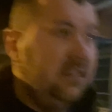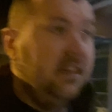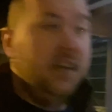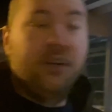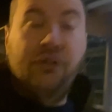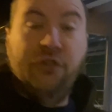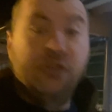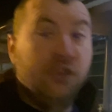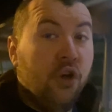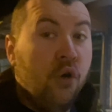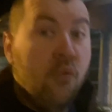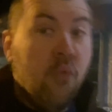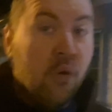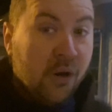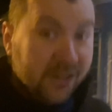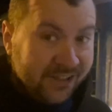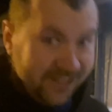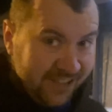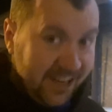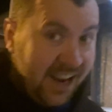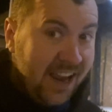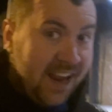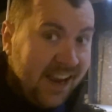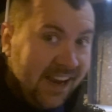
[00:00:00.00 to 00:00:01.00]
I don't know what
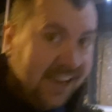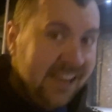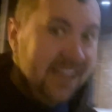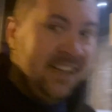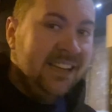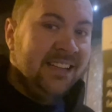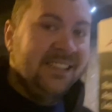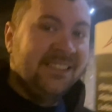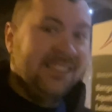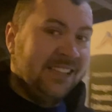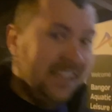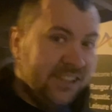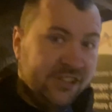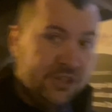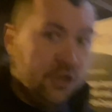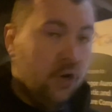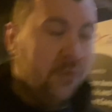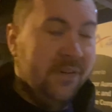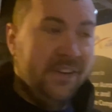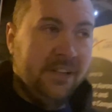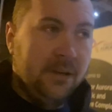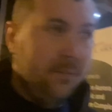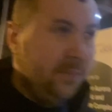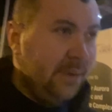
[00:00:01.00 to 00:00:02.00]
day that's
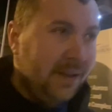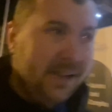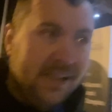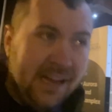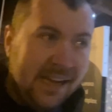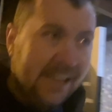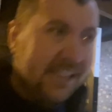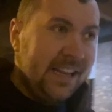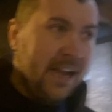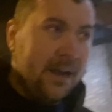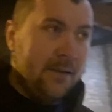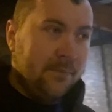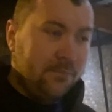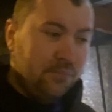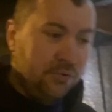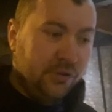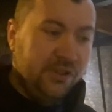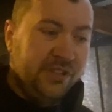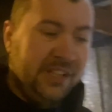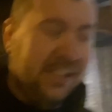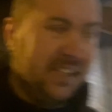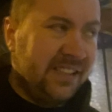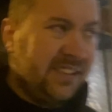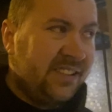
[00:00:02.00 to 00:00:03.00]
going to be. I can't
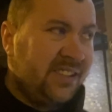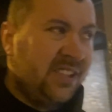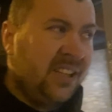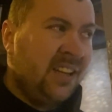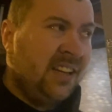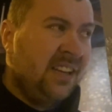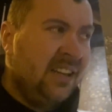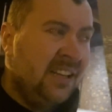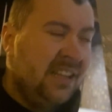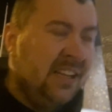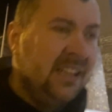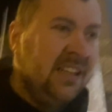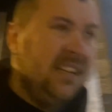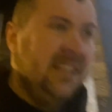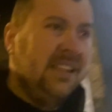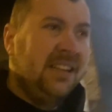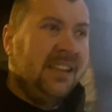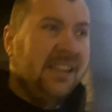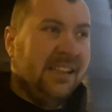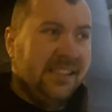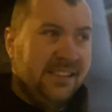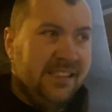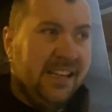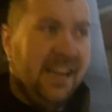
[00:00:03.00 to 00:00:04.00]
predict
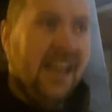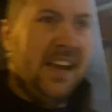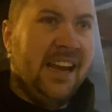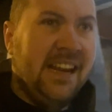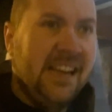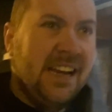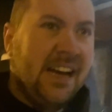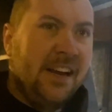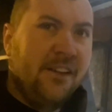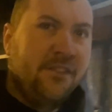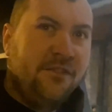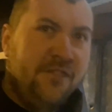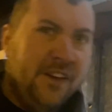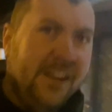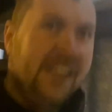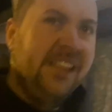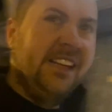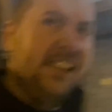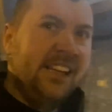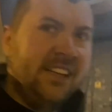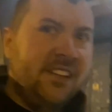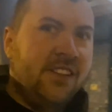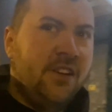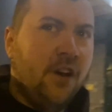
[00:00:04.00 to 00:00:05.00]
a day. I think
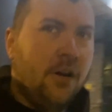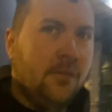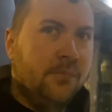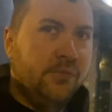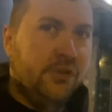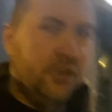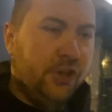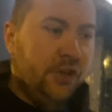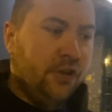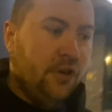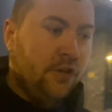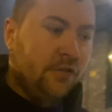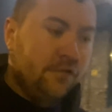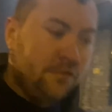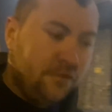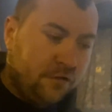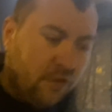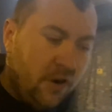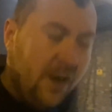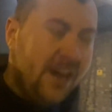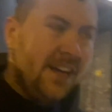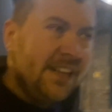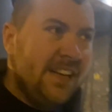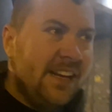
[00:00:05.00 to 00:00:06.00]
it comes out on
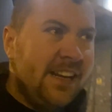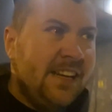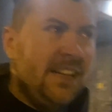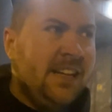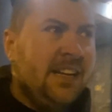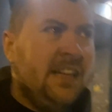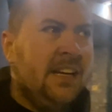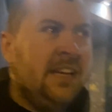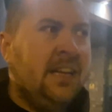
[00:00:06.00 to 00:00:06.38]
Friday.